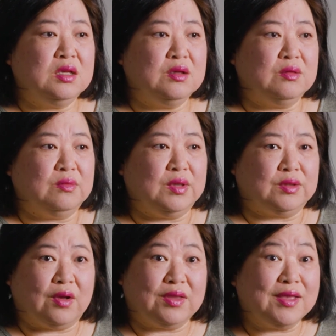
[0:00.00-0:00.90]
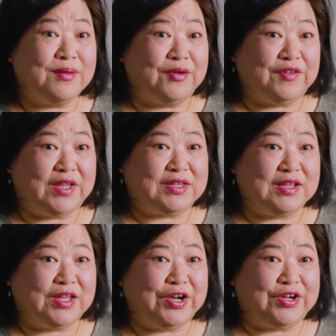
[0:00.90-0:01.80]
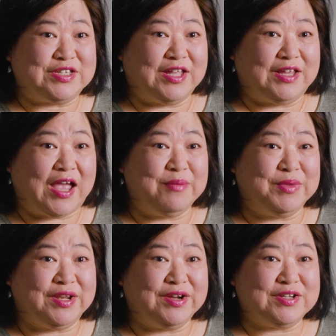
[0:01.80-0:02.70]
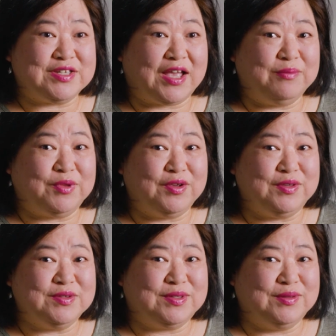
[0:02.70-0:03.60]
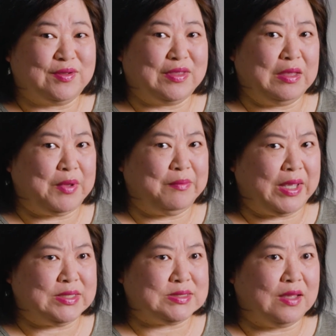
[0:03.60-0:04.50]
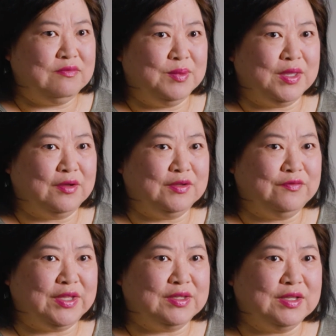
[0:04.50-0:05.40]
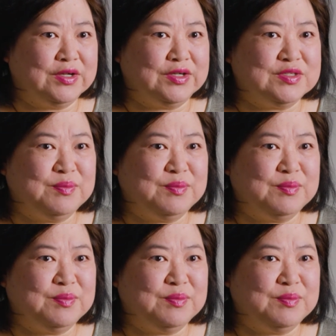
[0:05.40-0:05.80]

We are talking about ventilators, and I'm a nurse. I'm not used to talking about myself being on the ventilators.